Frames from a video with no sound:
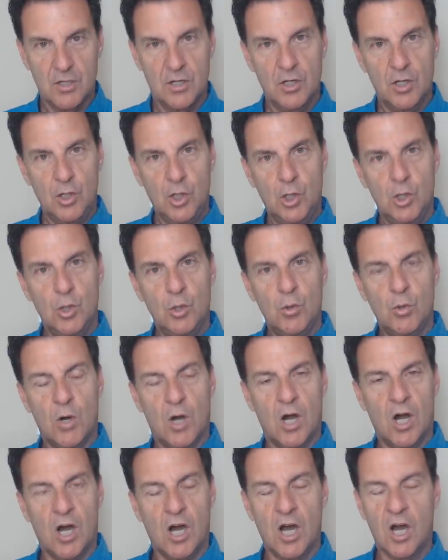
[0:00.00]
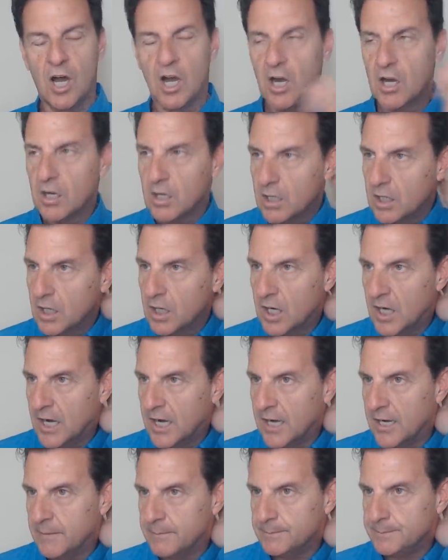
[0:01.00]
who are
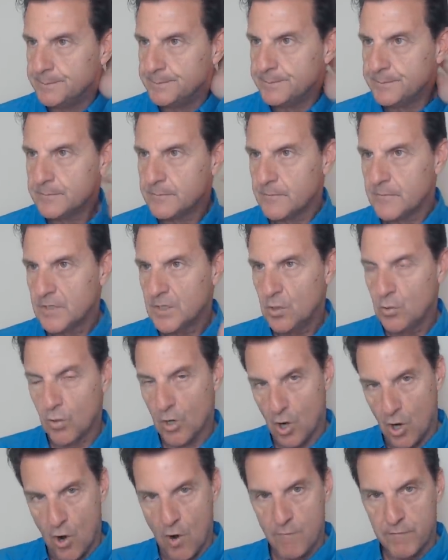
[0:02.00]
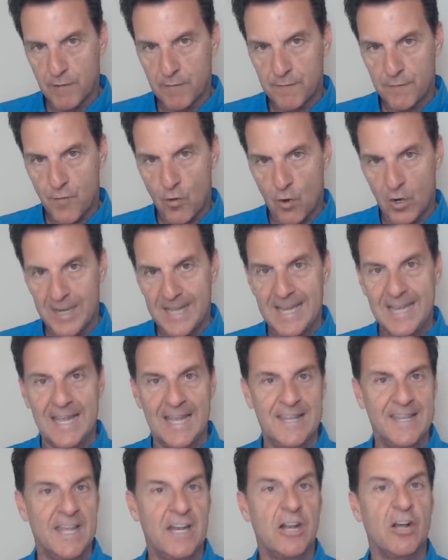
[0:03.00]
um, who are over forty
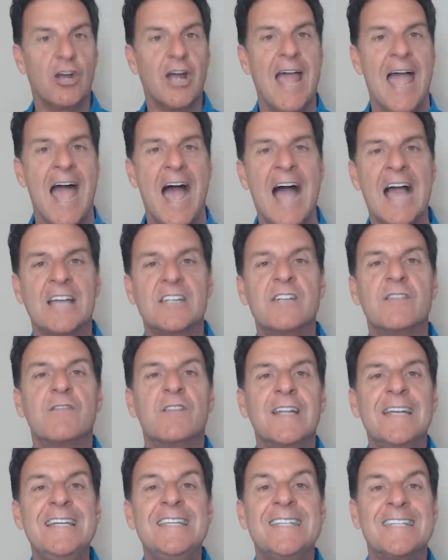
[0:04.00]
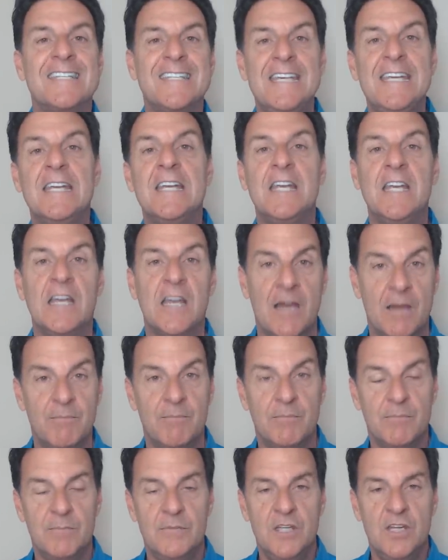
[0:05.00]
and that are actively seeking, um,
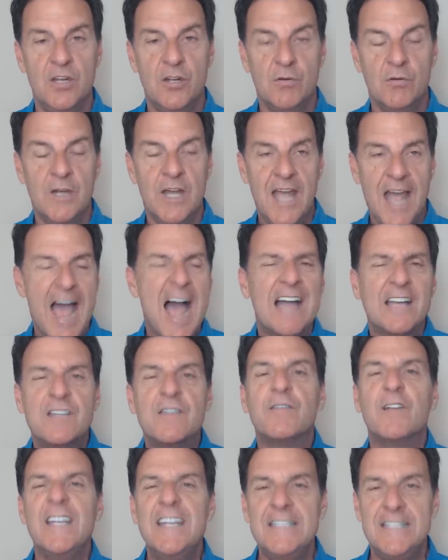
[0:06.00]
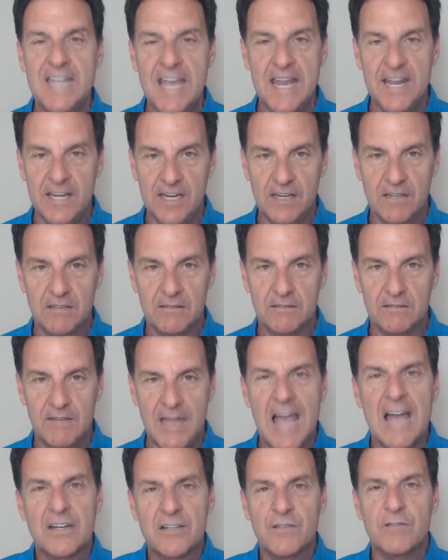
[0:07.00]
you know, actively dating,
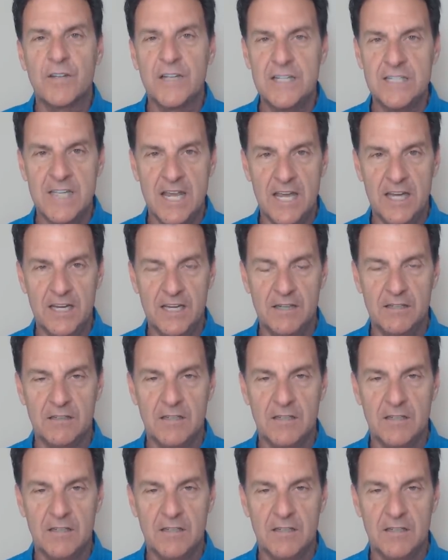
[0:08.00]
actively dating,